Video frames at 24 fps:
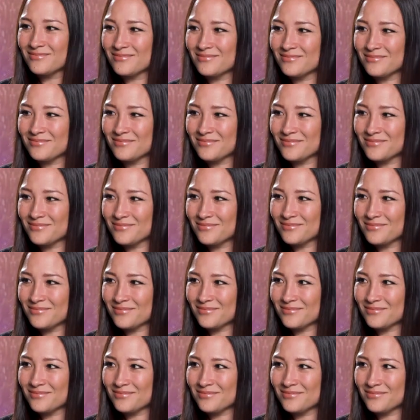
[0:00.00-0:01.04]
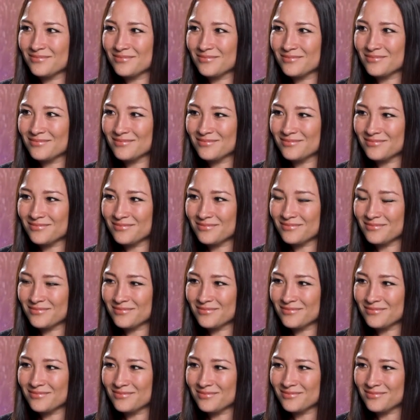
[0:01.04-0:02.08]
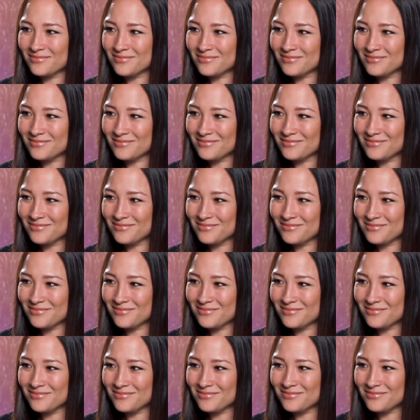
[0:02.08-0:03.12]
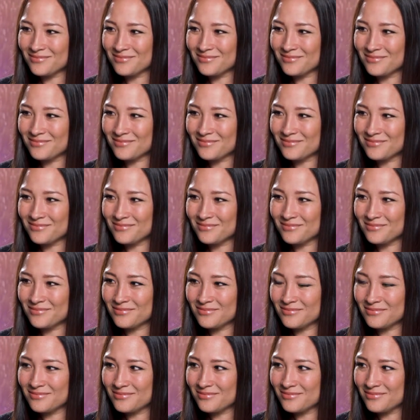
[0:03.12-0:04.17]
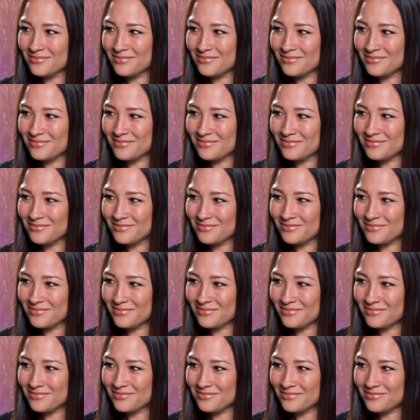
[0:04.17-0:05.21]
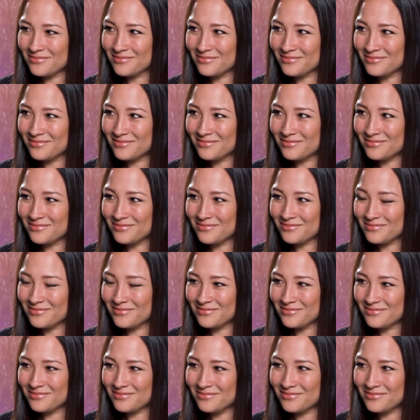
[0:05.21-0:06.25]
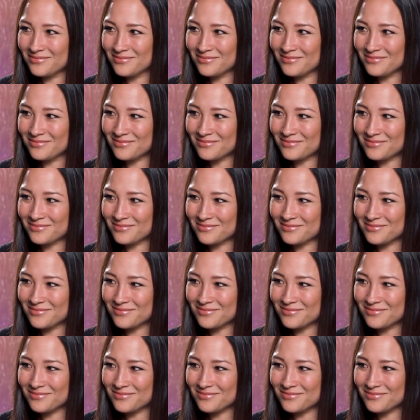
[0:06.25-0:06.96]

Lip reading: (not speaking)